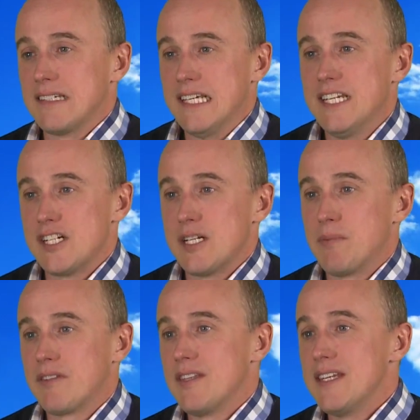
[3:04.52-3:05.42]
leadership
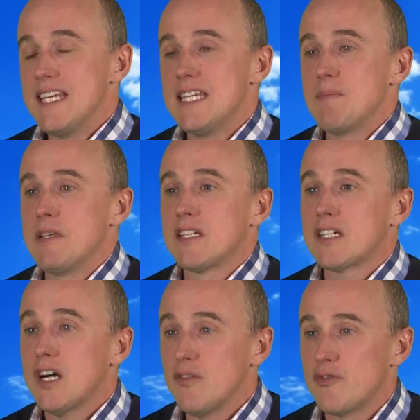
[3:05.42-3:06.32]
is the need to be
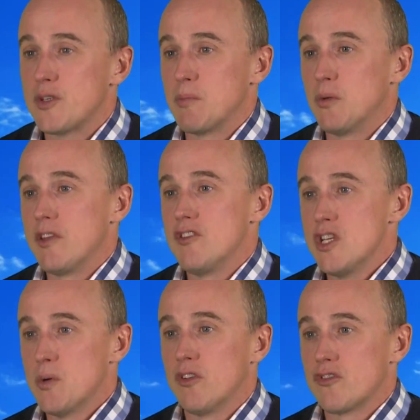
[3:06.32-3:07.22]
comfortable with
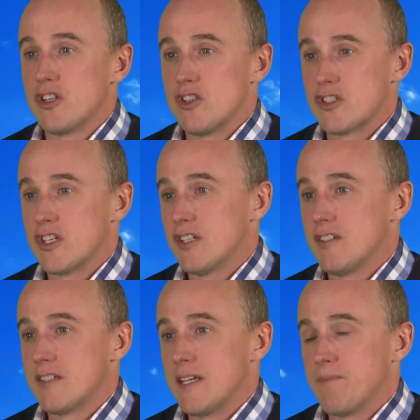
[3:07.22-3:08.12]
nuance and
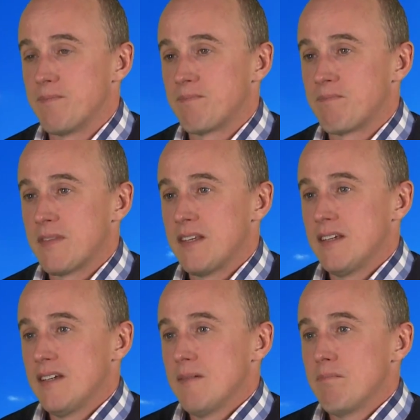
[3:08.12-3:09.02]
uncertainty.
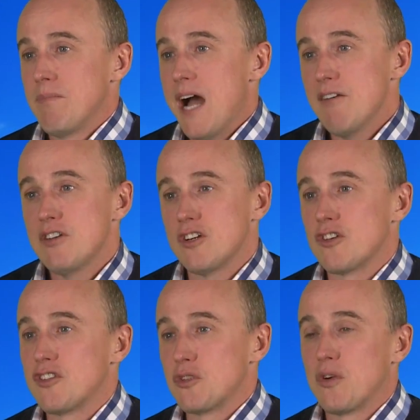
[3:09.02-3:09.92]

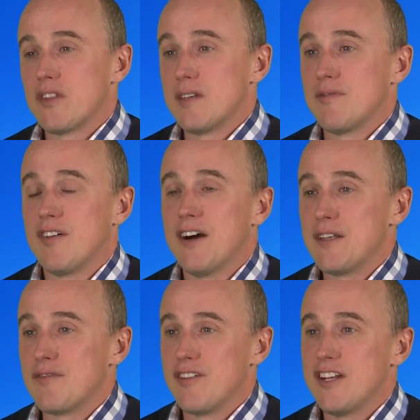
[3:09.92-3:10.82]
Paradox is one of the defining
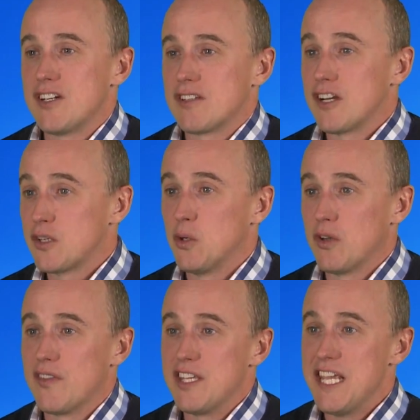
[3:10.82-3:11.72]
features. I call
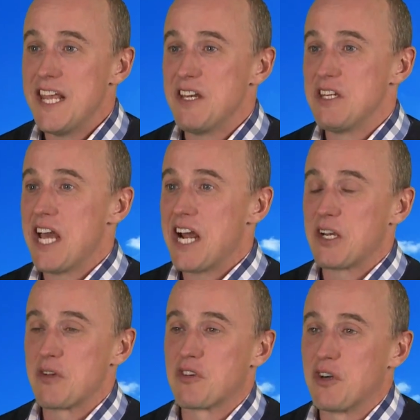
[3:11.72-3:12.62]
it the yin and yang
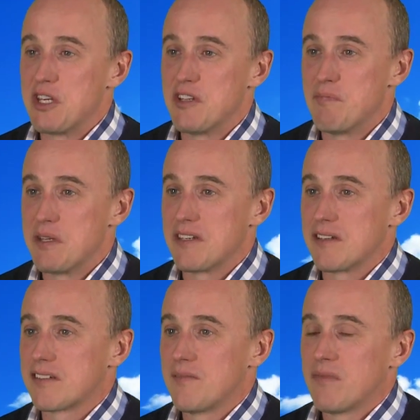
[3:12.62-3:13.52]
of creative business.